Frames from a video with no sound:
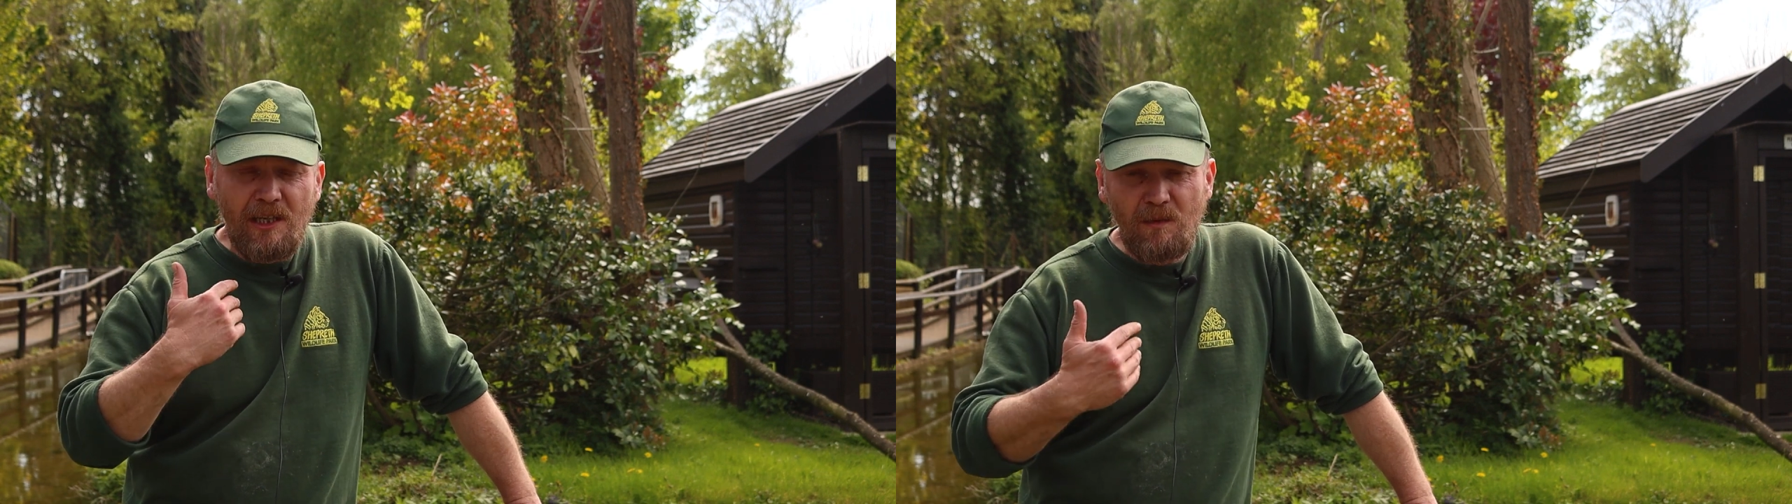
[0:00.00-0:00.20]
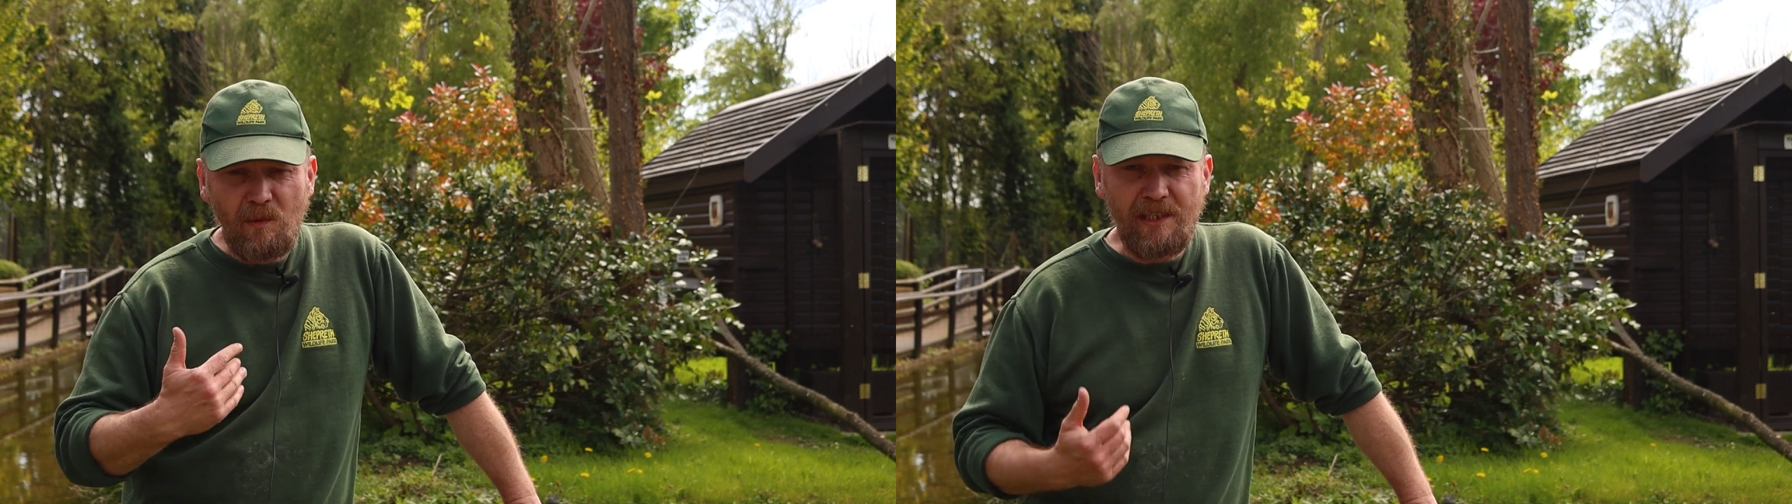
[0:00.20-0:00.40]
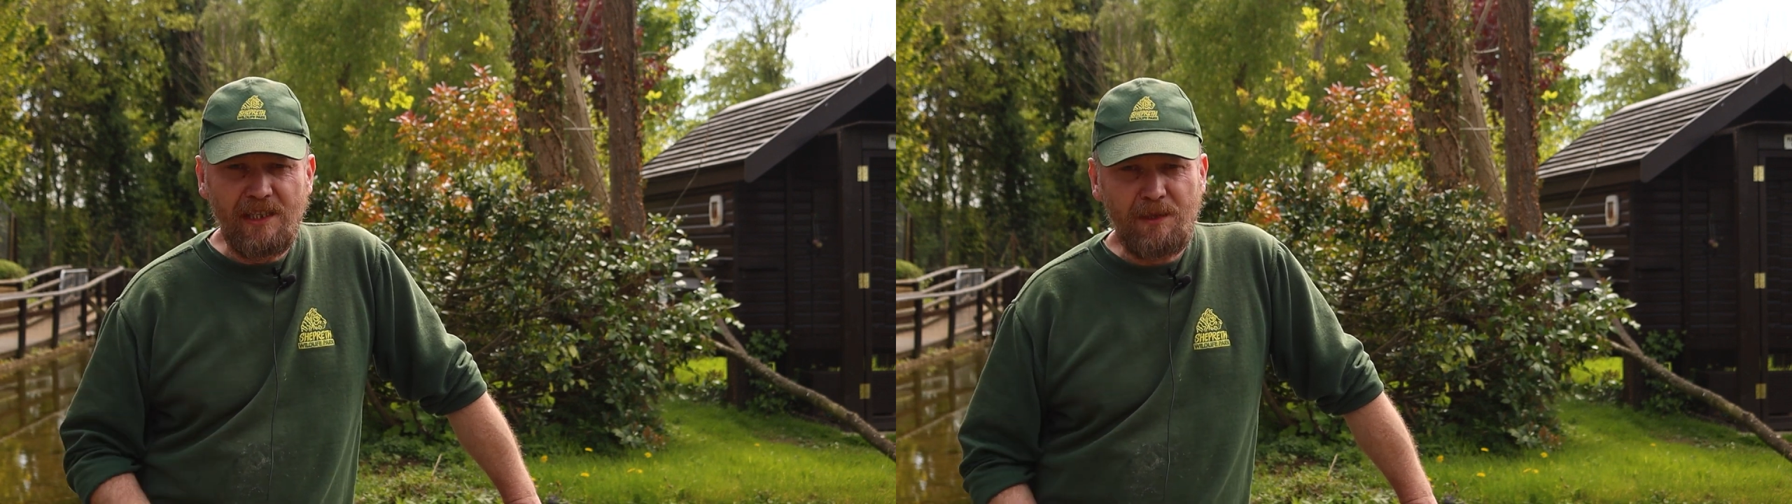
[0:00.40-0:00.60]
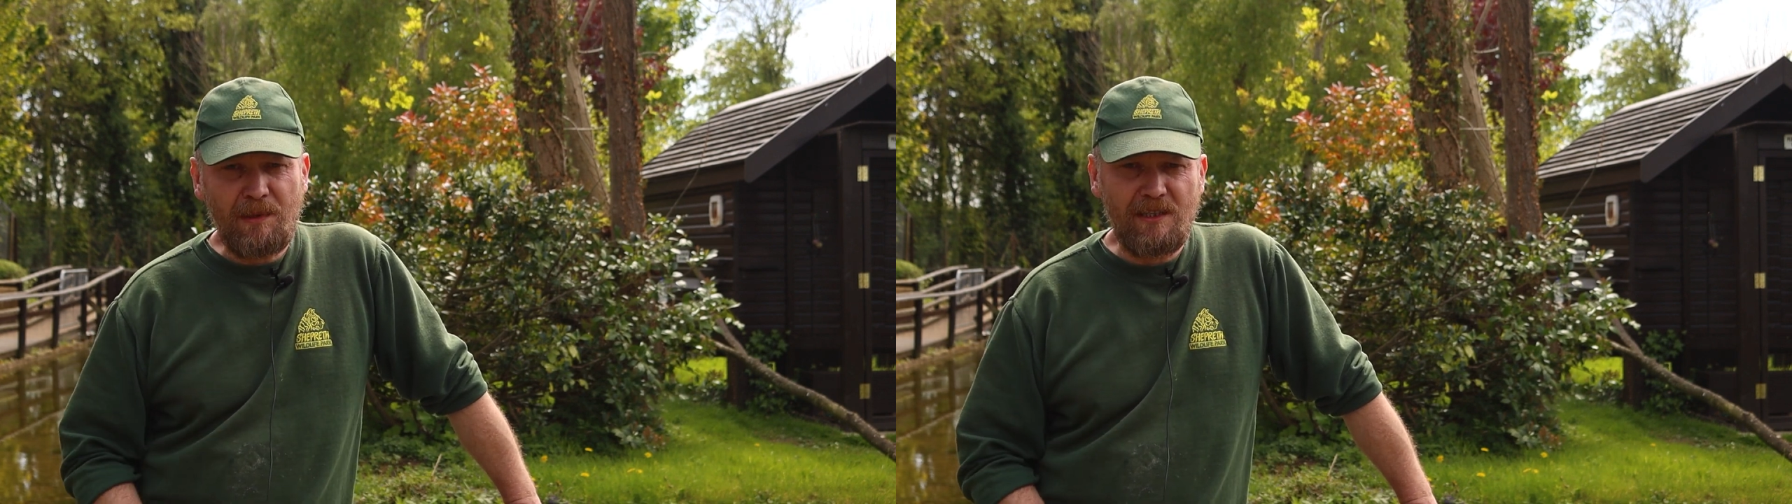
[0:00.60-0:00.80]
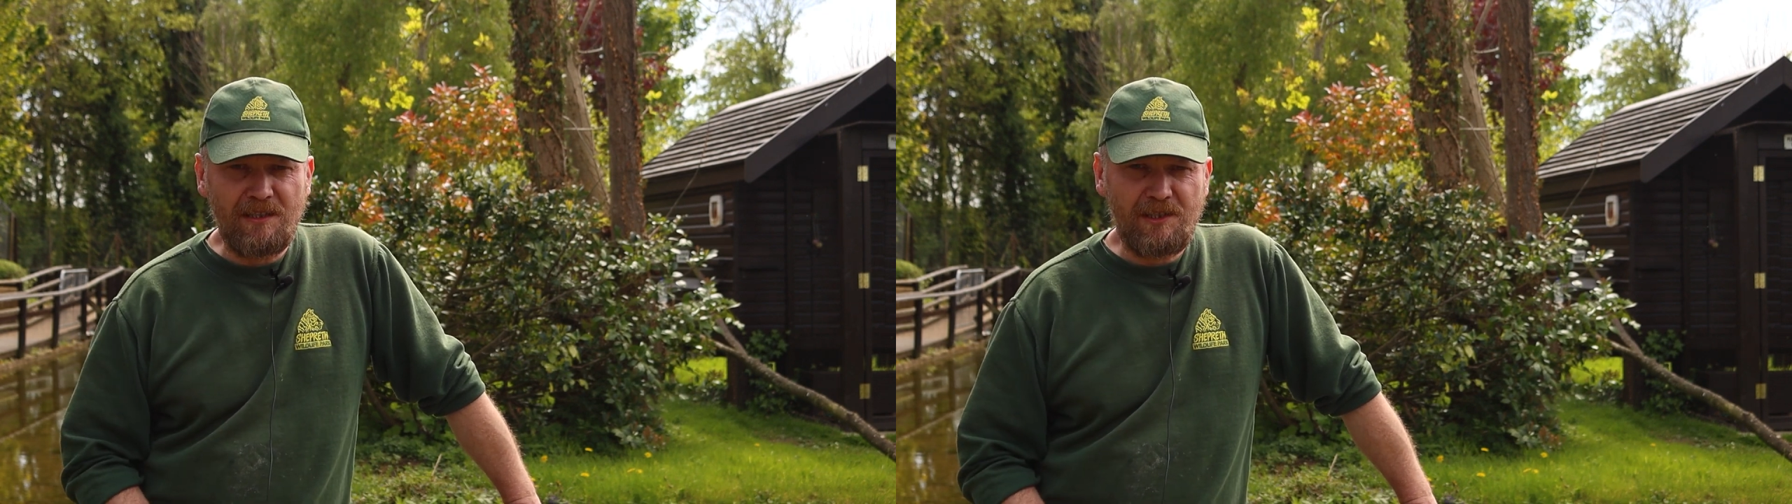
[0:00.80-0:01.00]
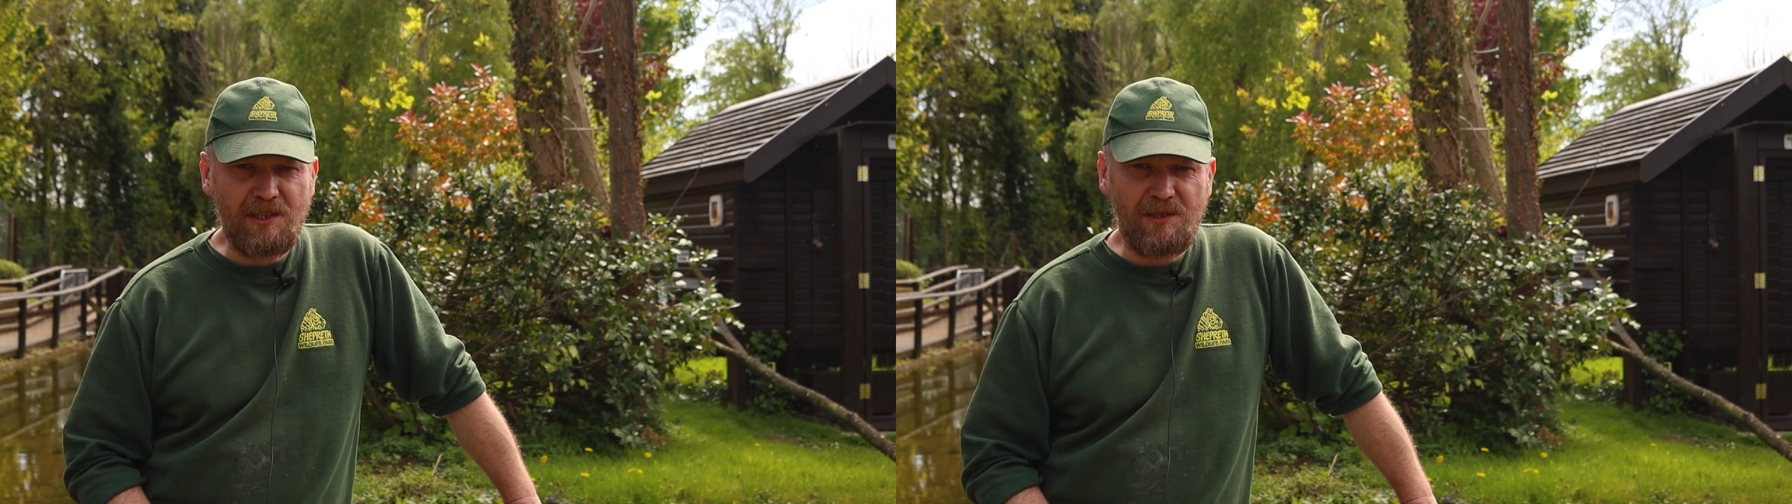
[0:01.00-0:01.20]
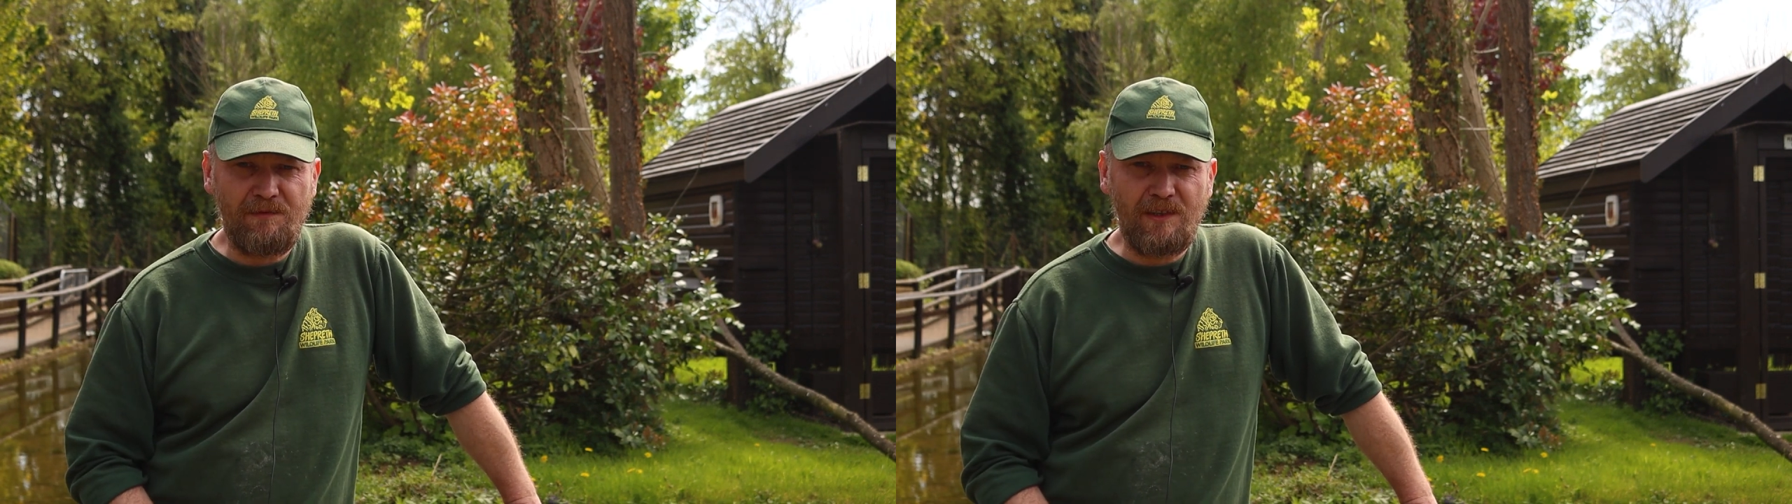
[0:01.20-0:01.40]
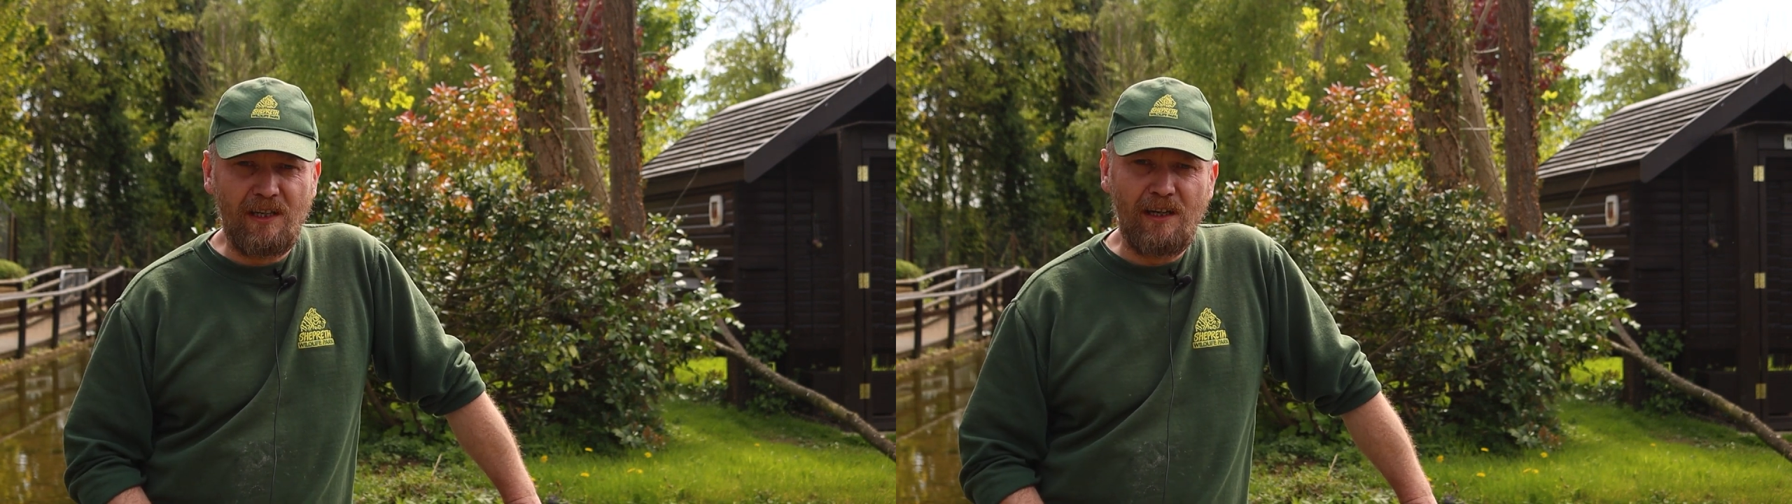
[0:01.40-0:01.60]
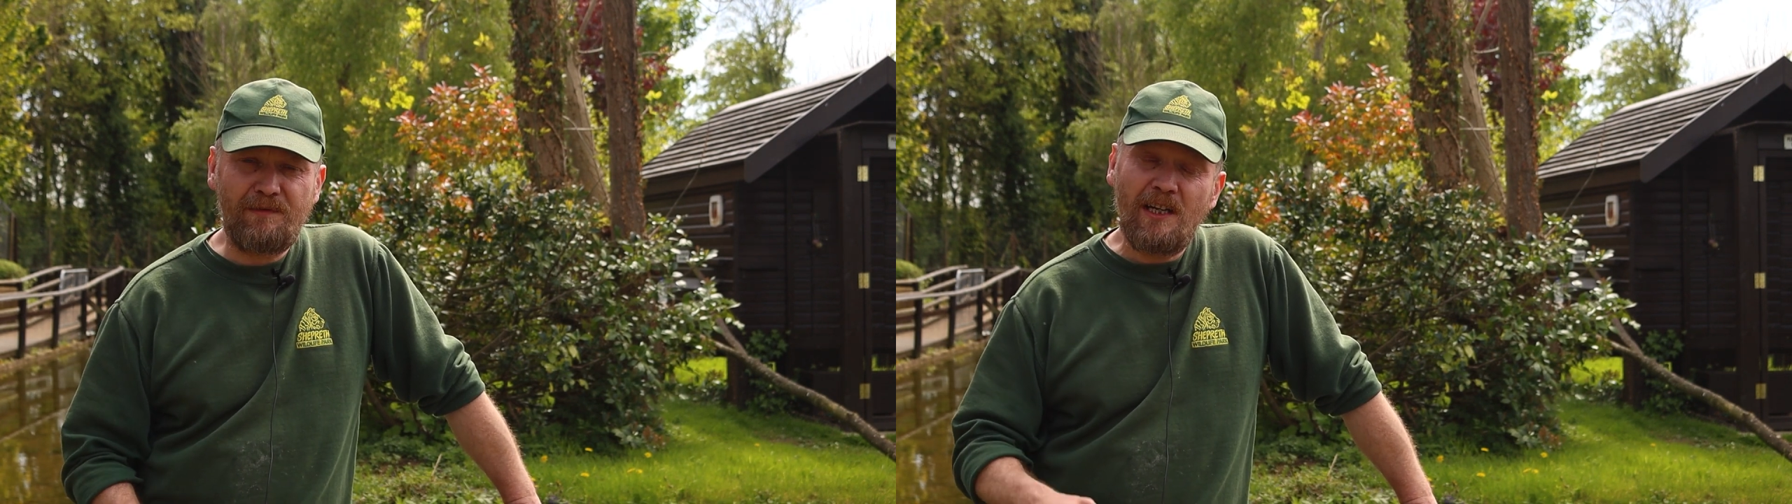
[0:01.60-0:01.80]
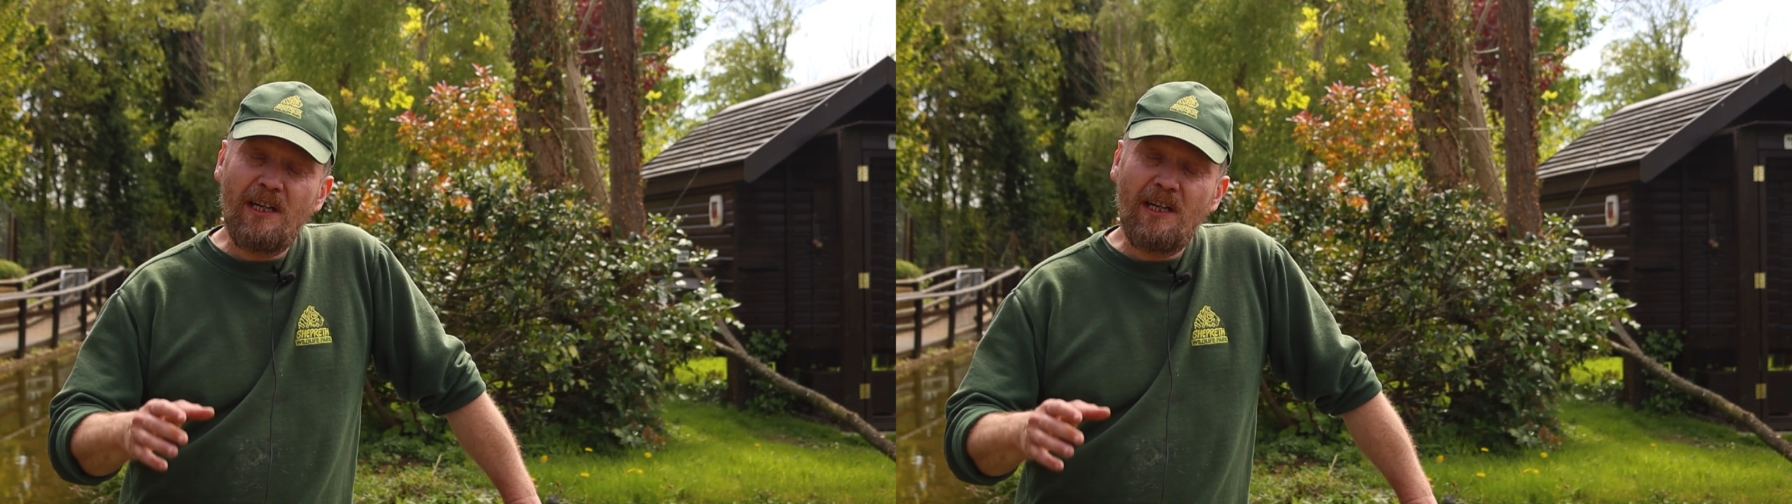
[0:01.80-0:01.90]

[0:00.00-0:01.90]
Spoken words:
we need plants to survive.